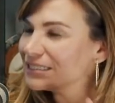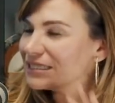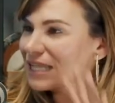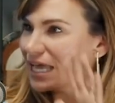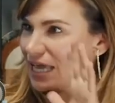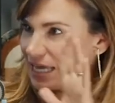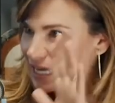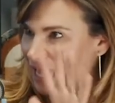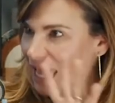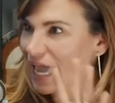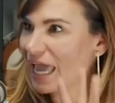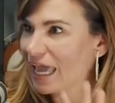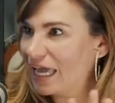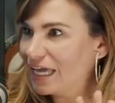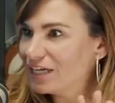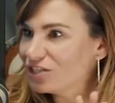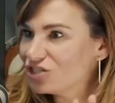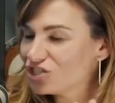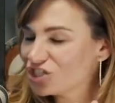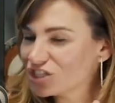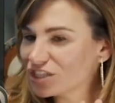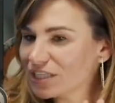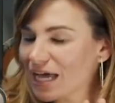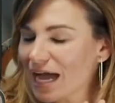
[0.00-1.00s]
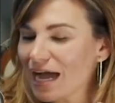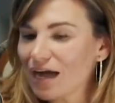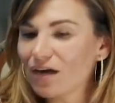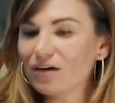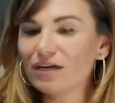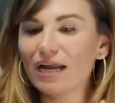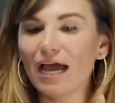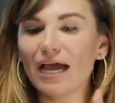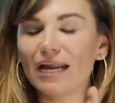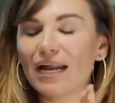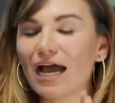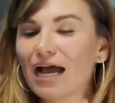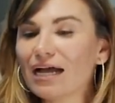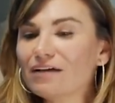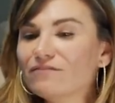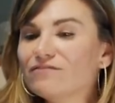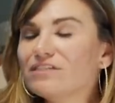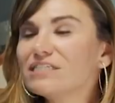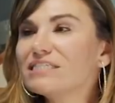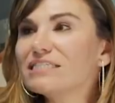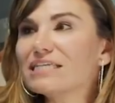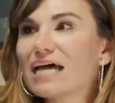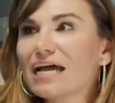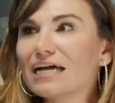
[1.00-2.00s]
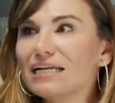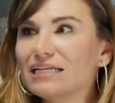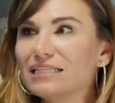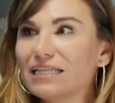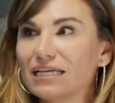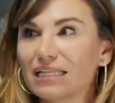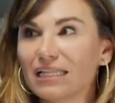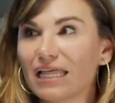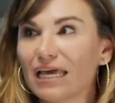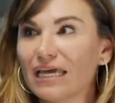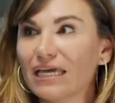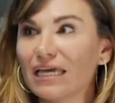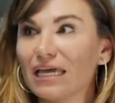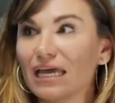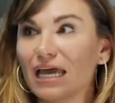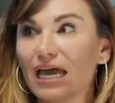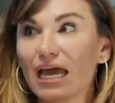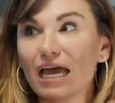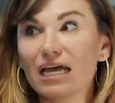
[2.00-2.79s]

Like, hey, chill out. And I've decided that, like,